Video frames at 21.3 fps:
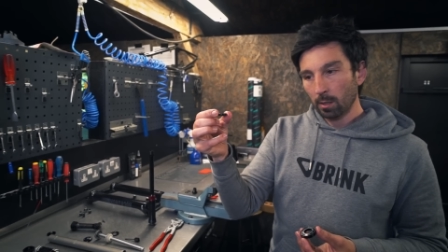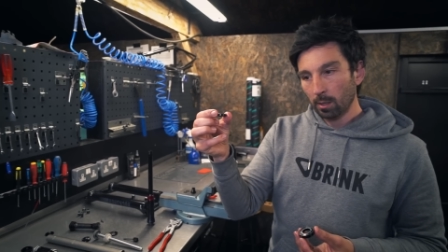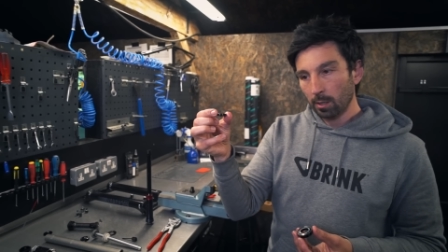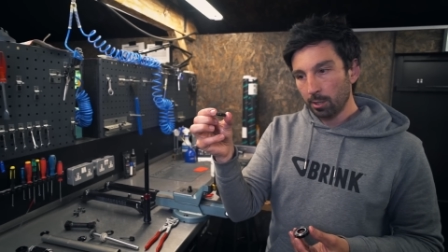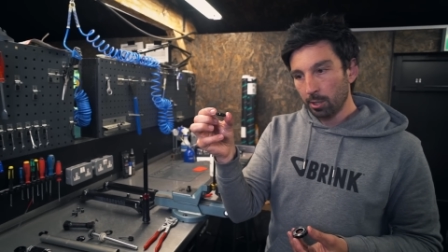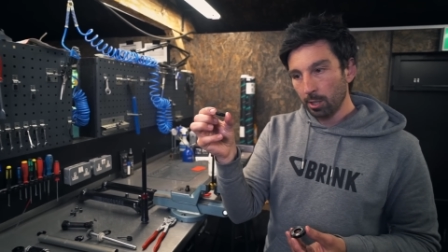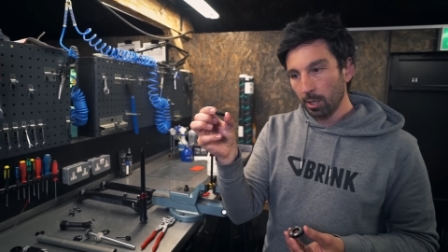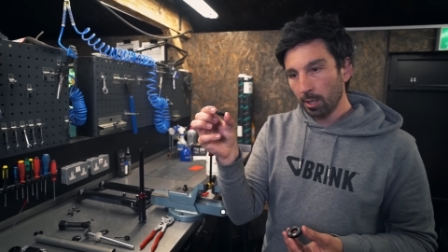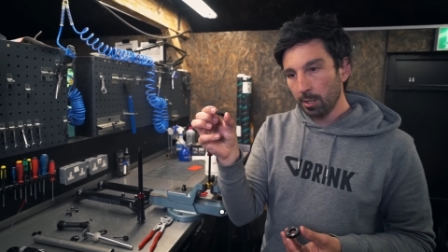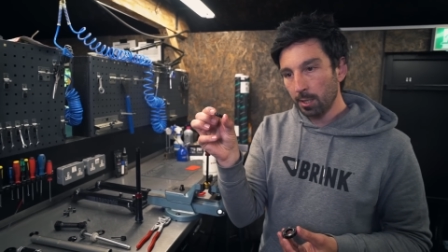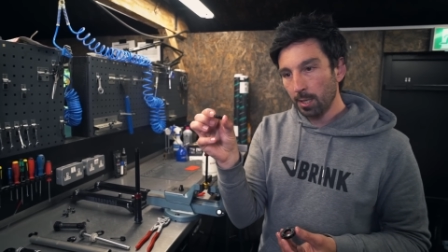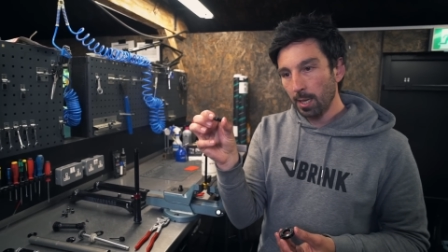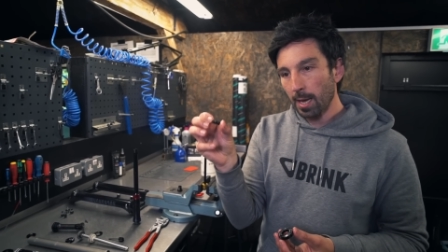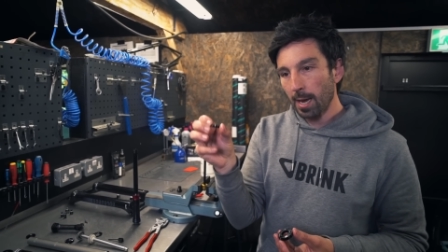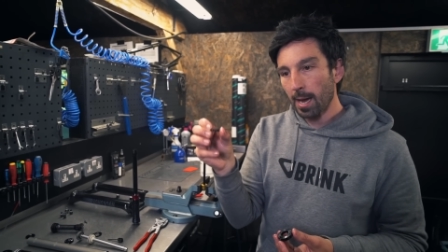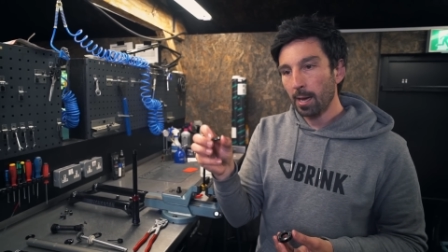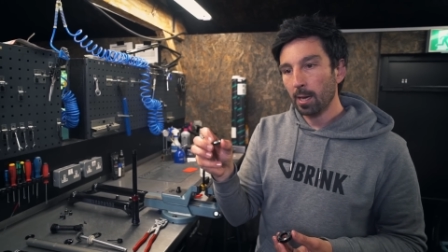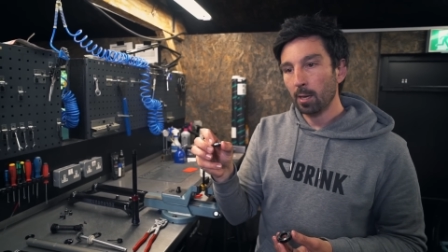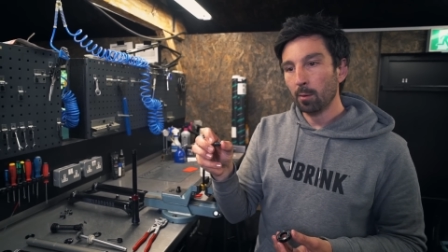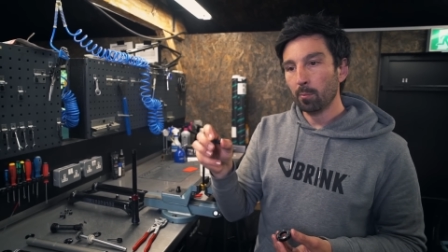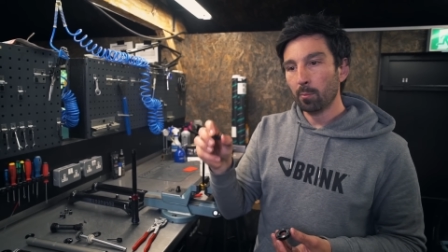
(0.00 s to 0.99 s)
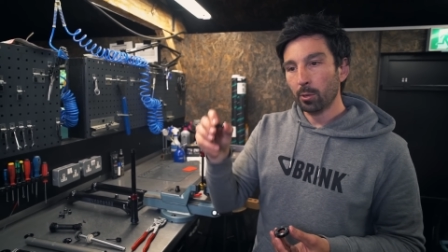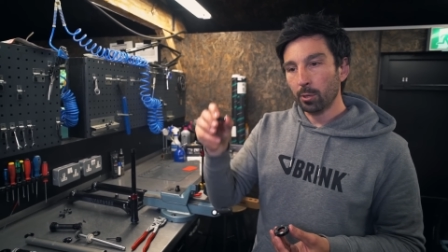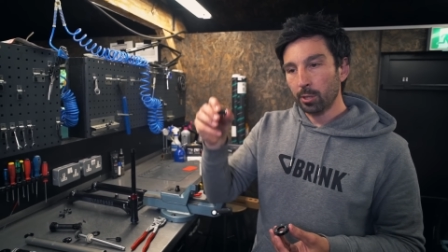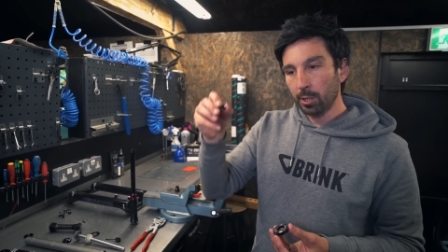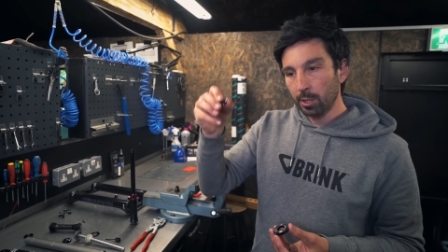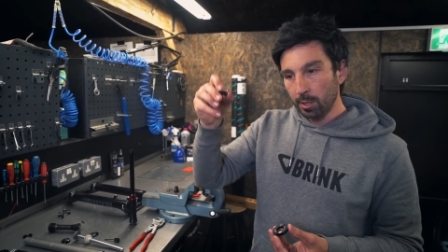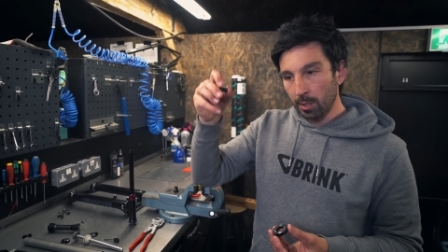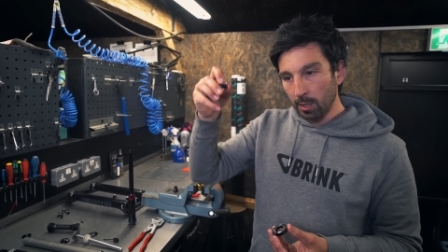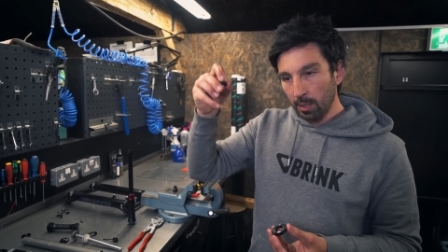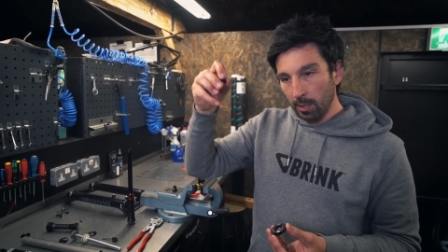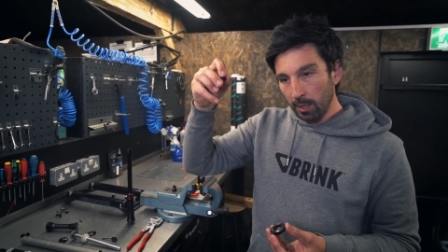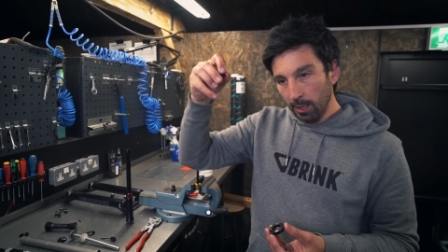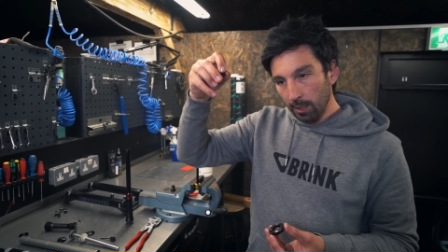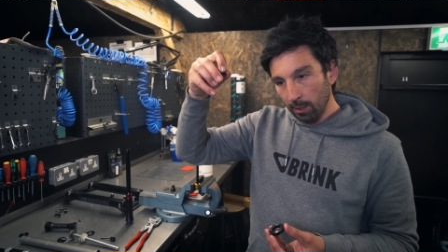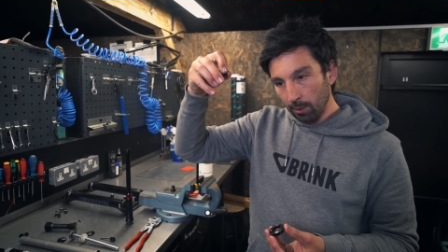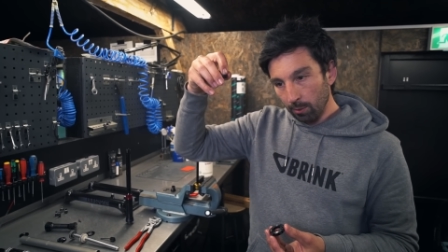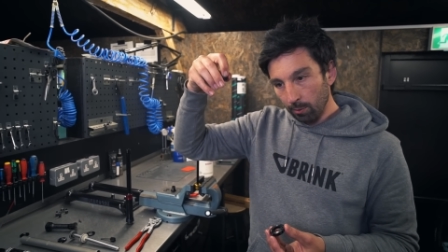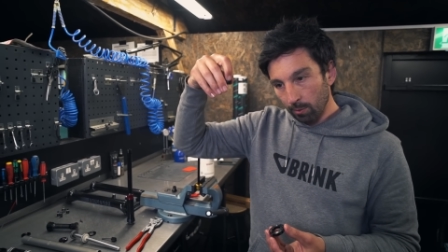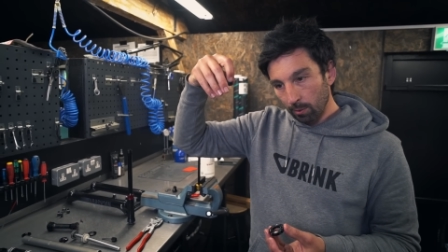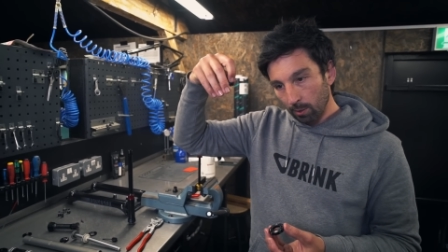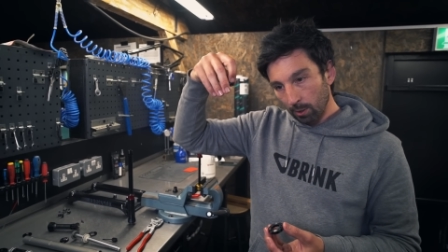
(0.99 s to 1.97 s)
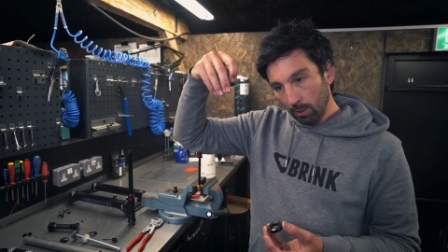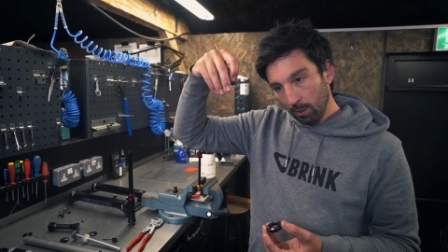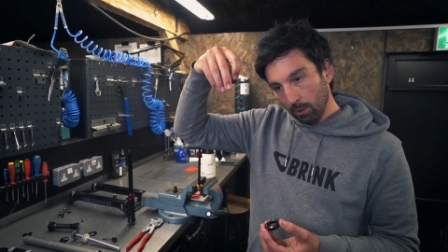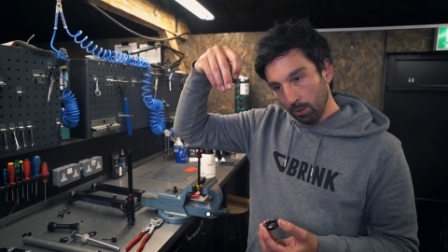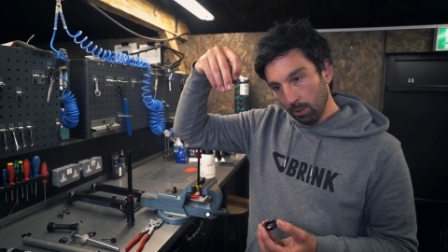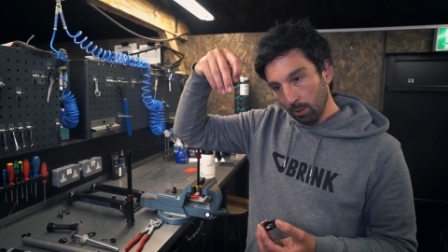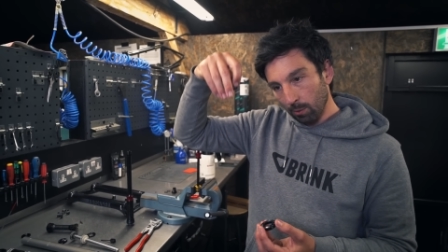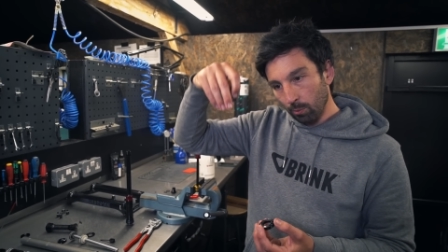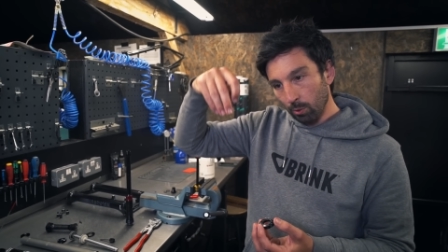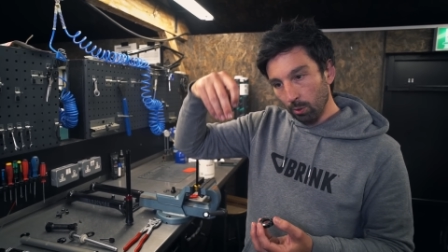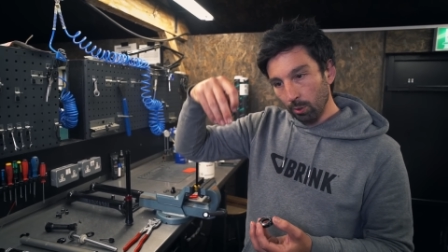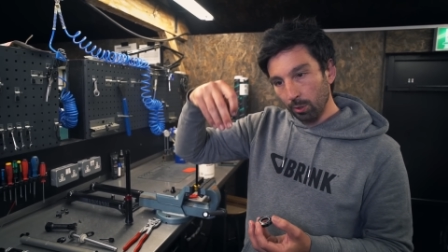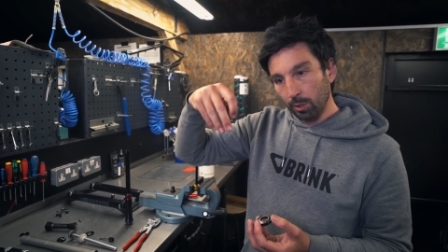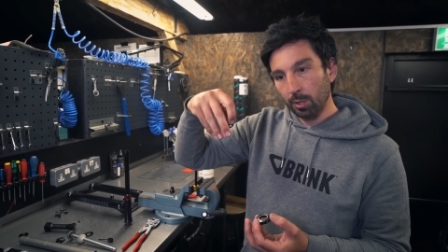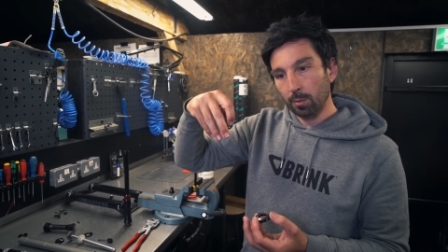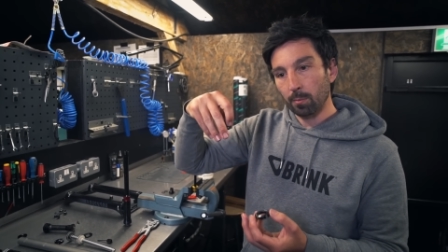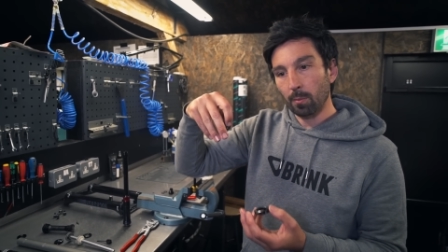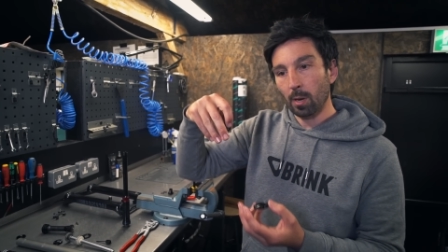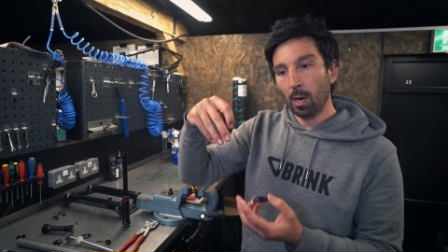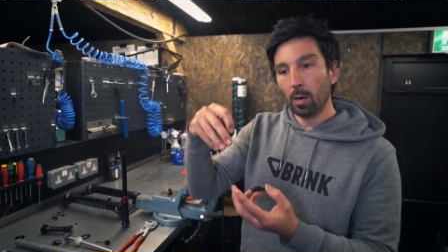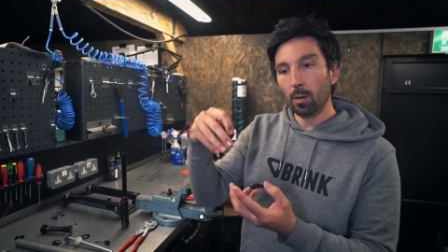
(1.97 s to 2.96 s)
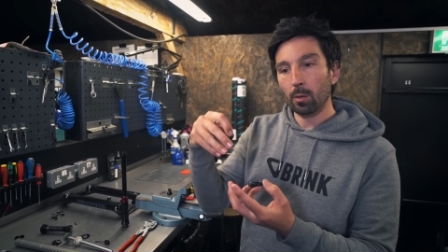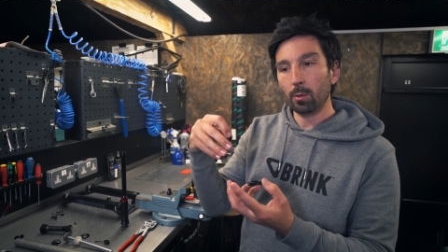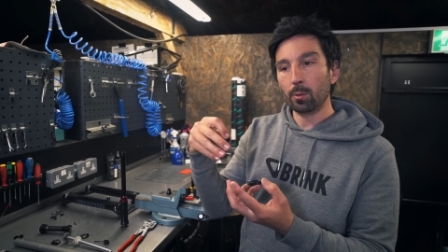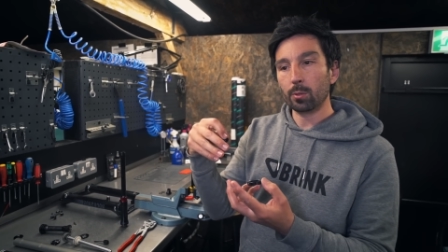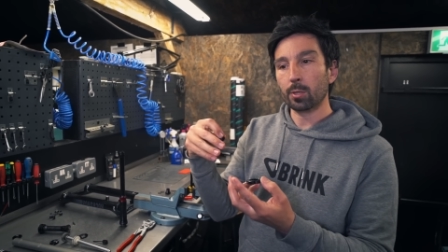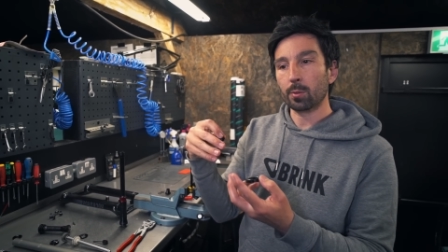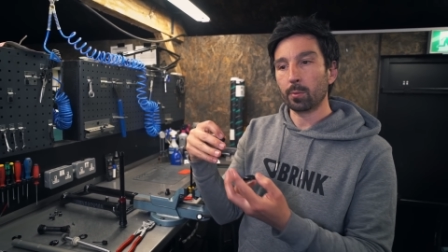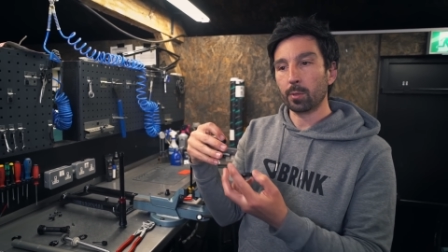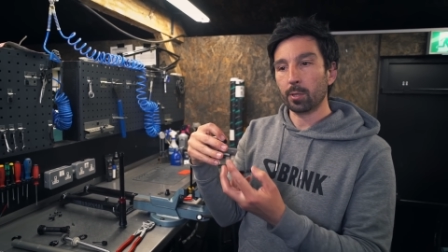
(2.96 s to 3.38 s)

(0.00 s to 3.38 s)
Adjust that, it pushes the needle towards some holes,